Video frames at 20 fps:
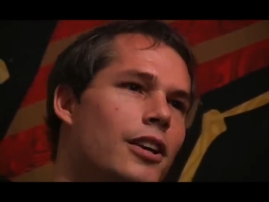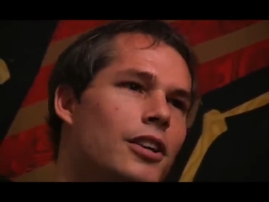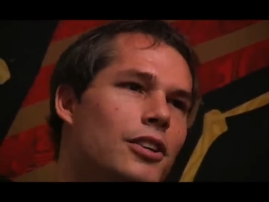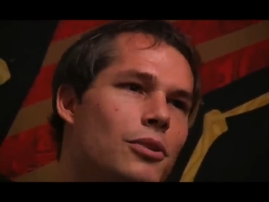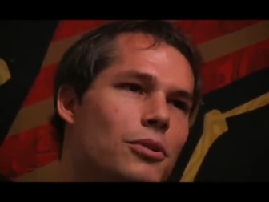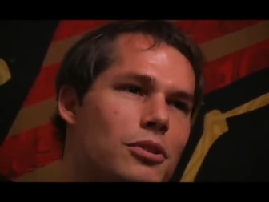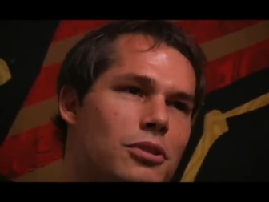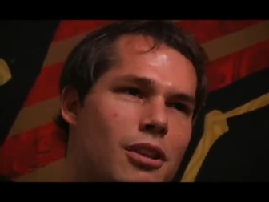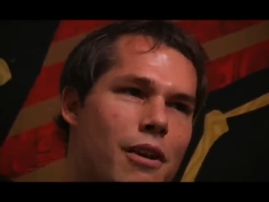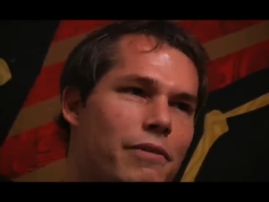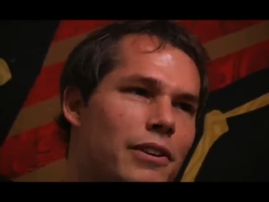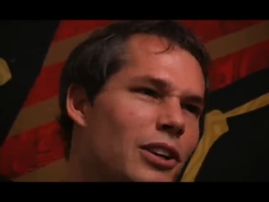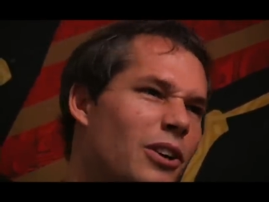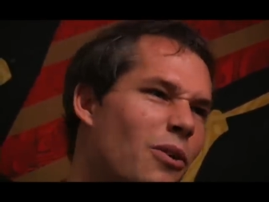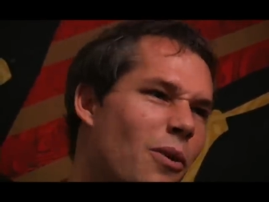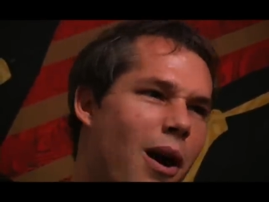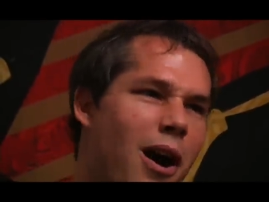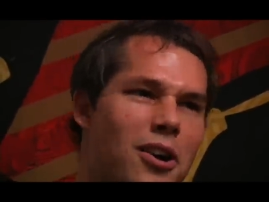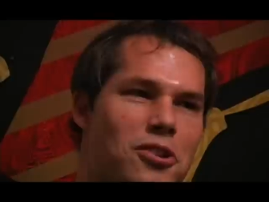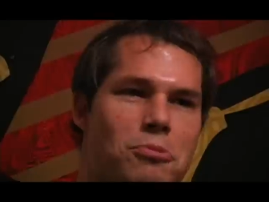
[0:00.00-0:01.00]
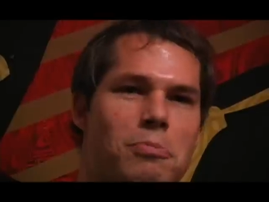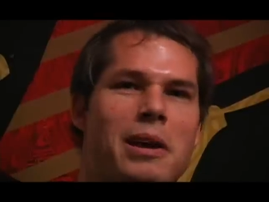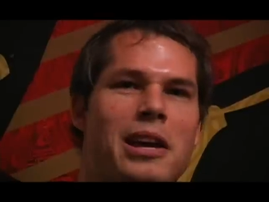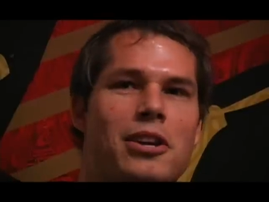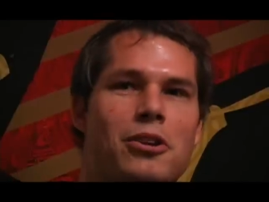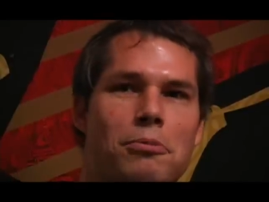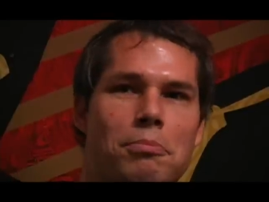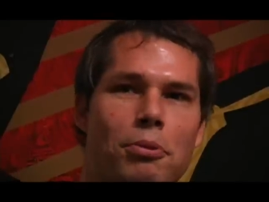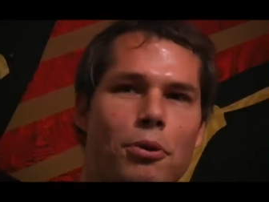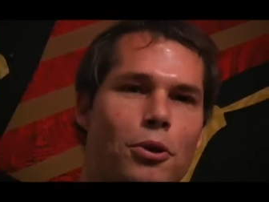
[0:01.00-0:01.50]
in GarageBand
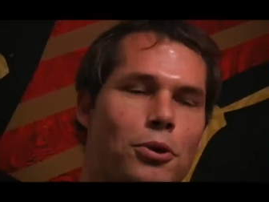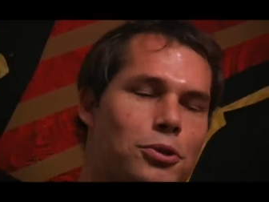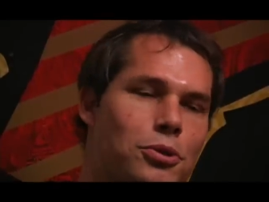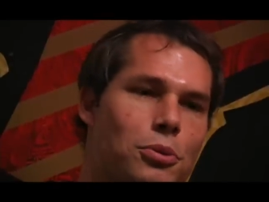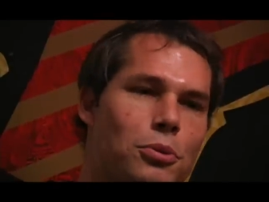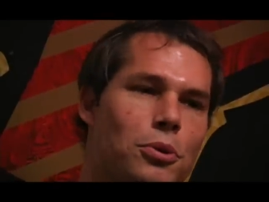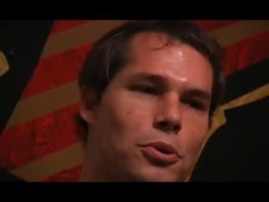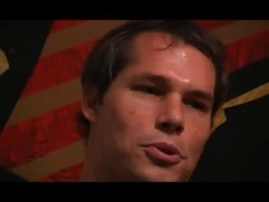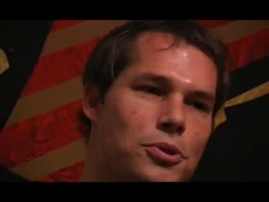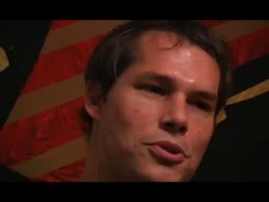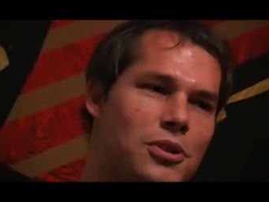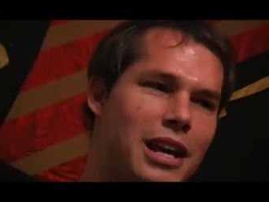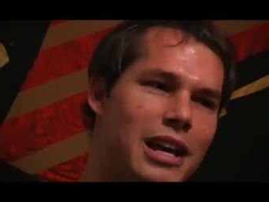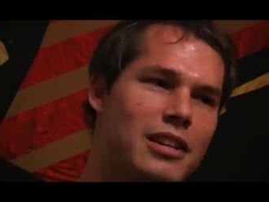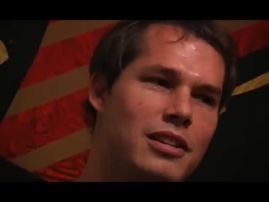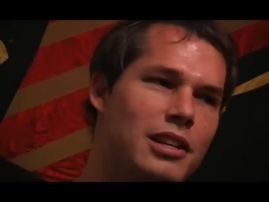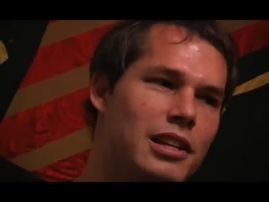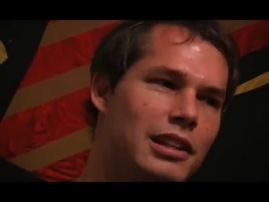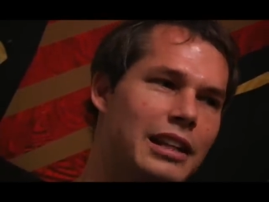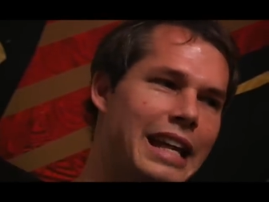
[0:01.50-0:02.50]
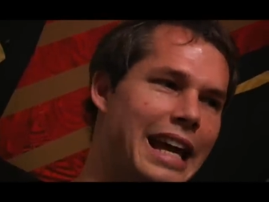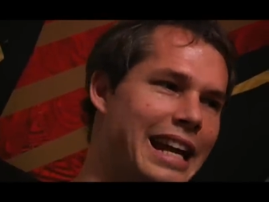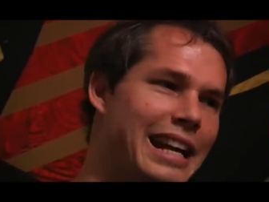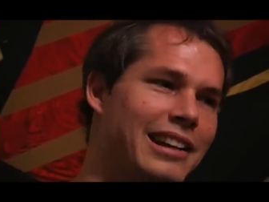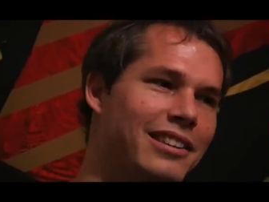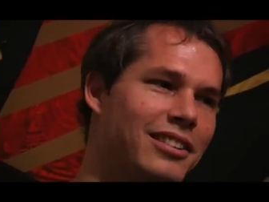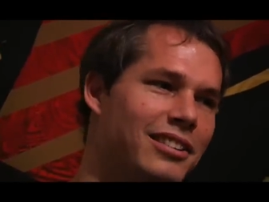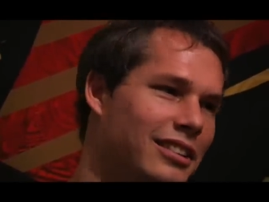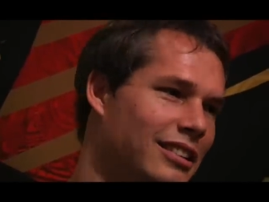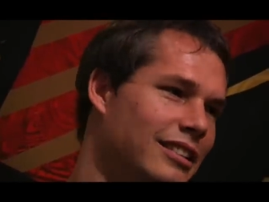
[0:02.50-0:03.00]
or Pro Tools, and then getting,
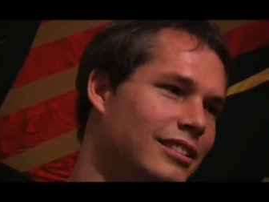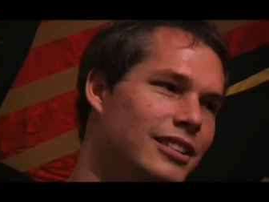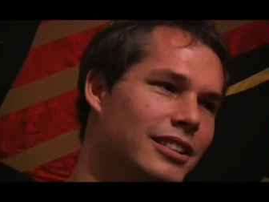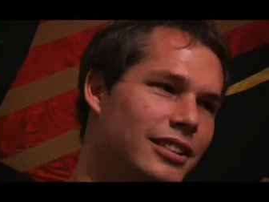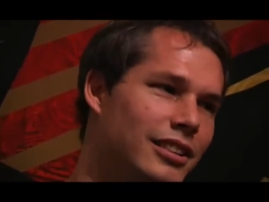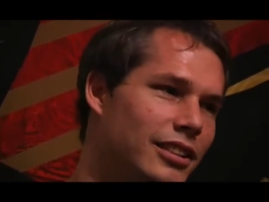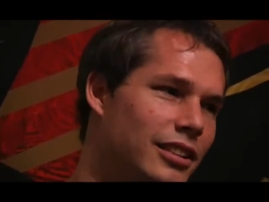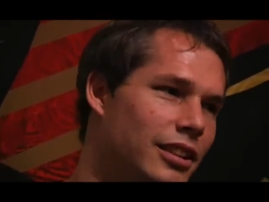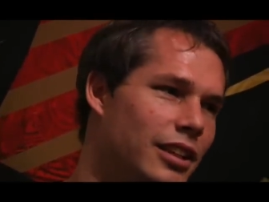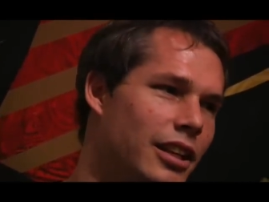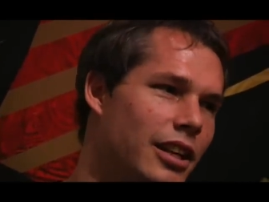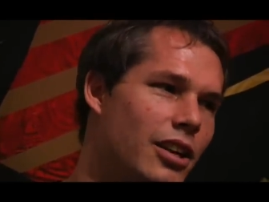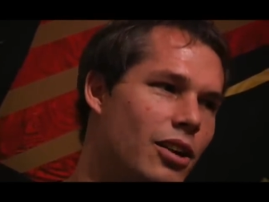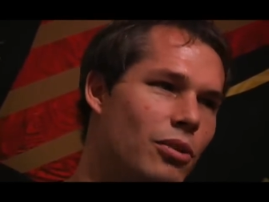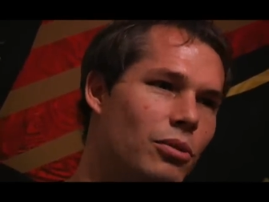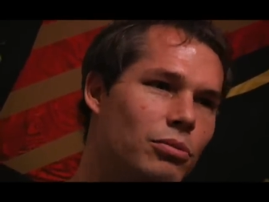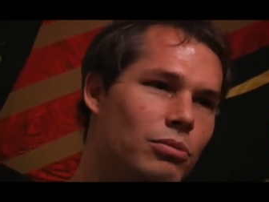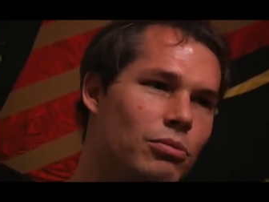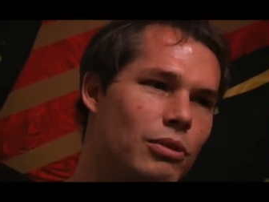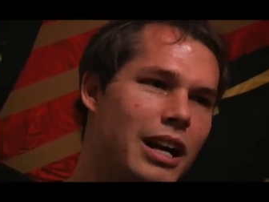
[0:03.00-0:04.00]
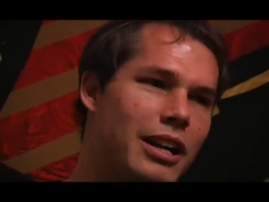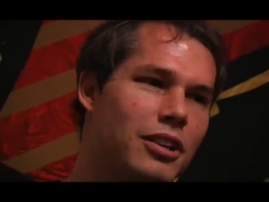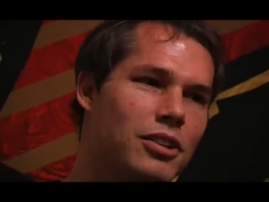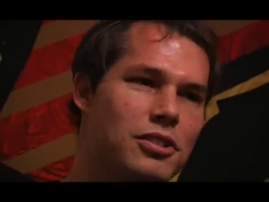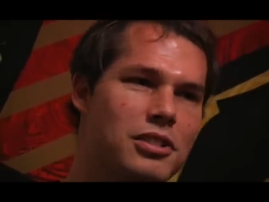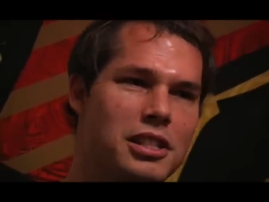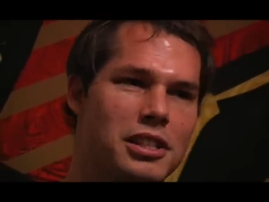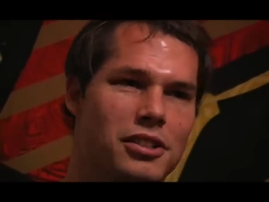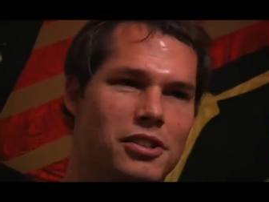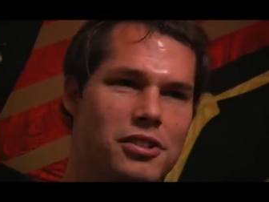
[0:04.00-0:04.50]
you know, record
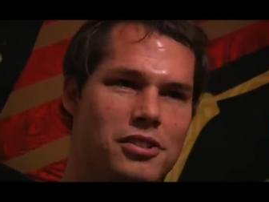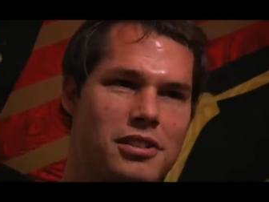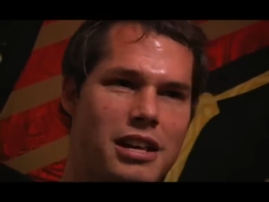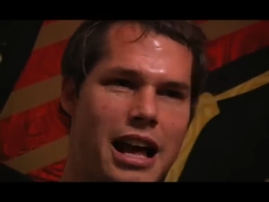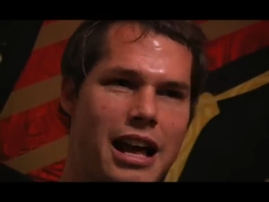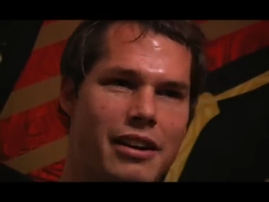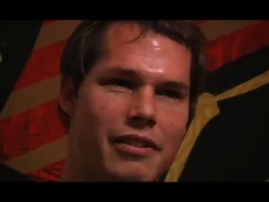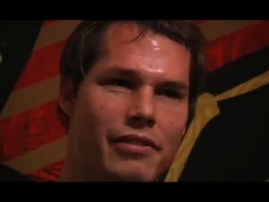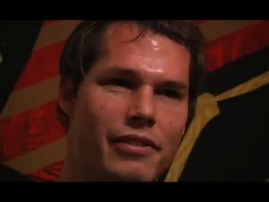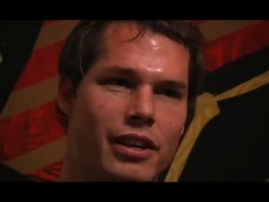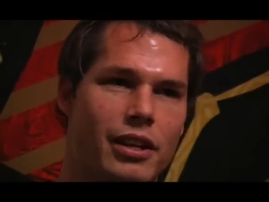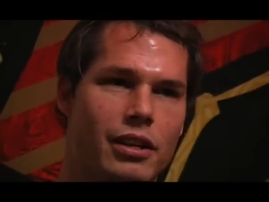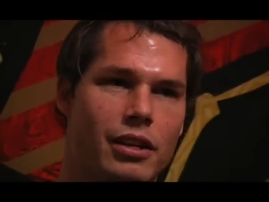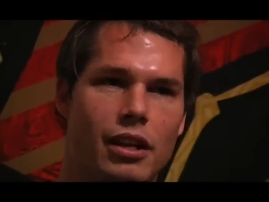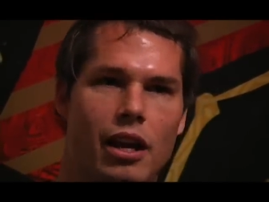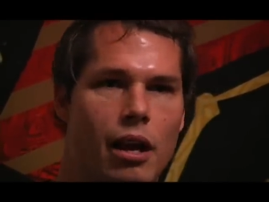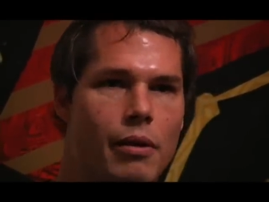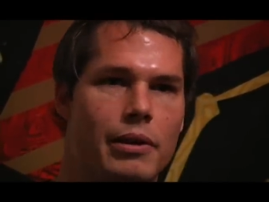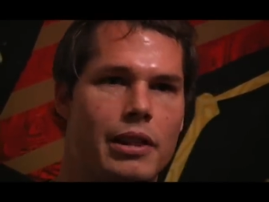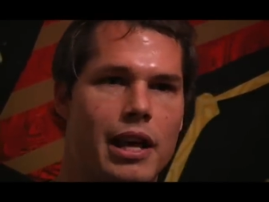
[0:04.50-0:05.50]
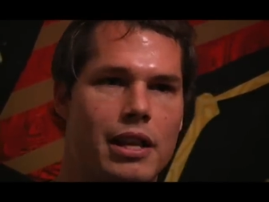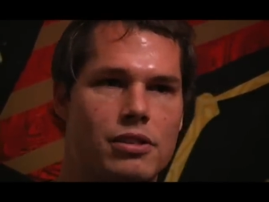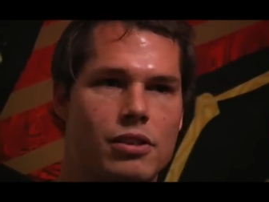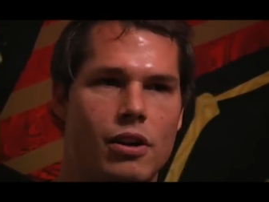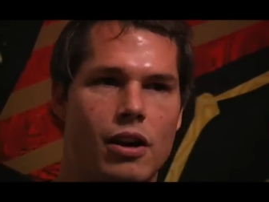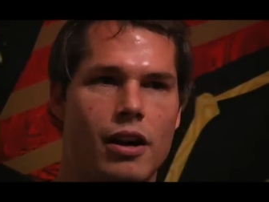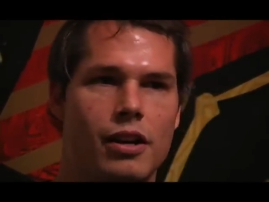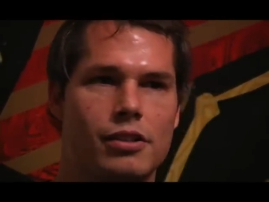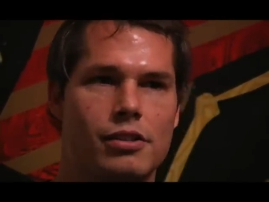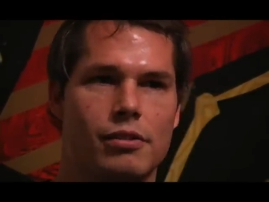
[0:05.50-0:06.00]
deals out of it. I mean, that's
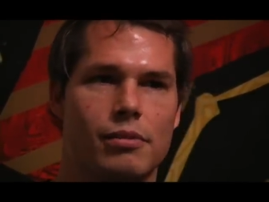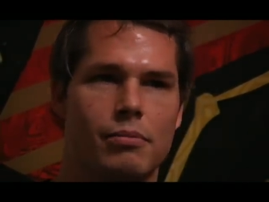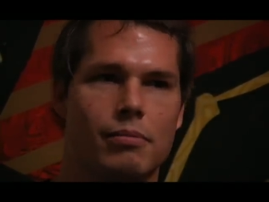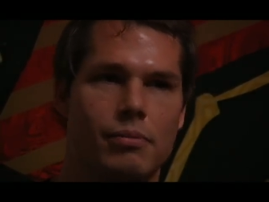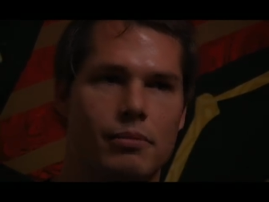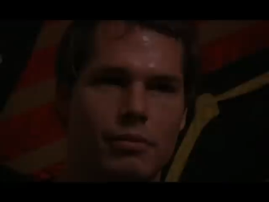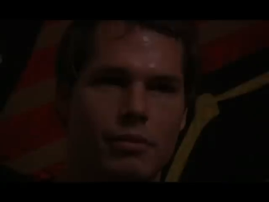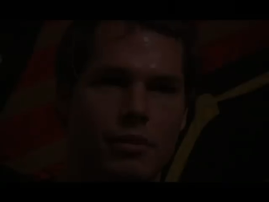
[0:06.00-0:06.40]
awesome.